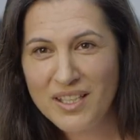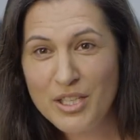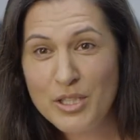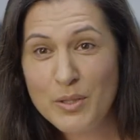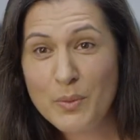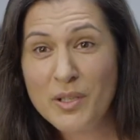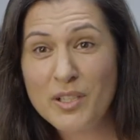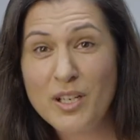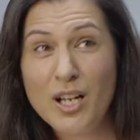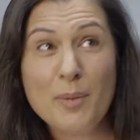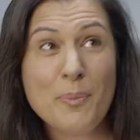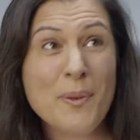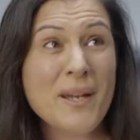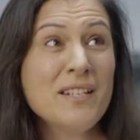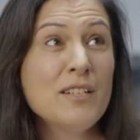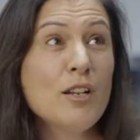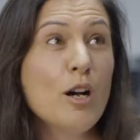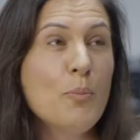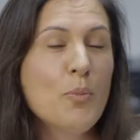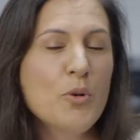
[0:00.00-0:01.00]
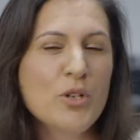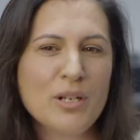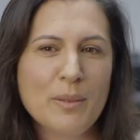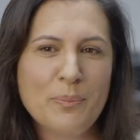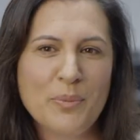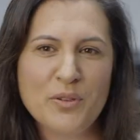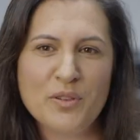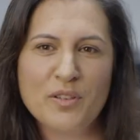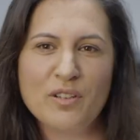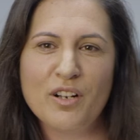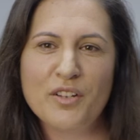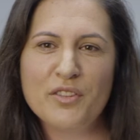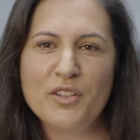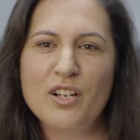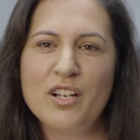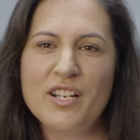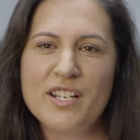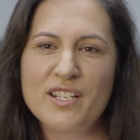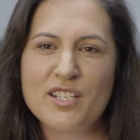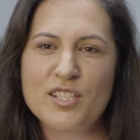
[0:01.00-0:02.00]
You want iPad? No, I'll put it up on the, on the
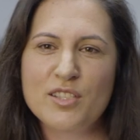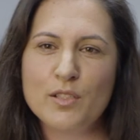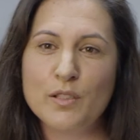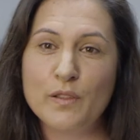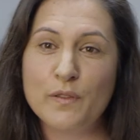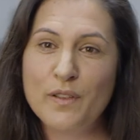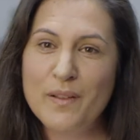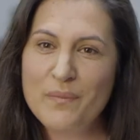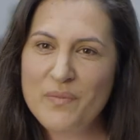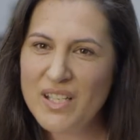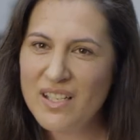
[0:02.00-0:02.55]
highest shelf.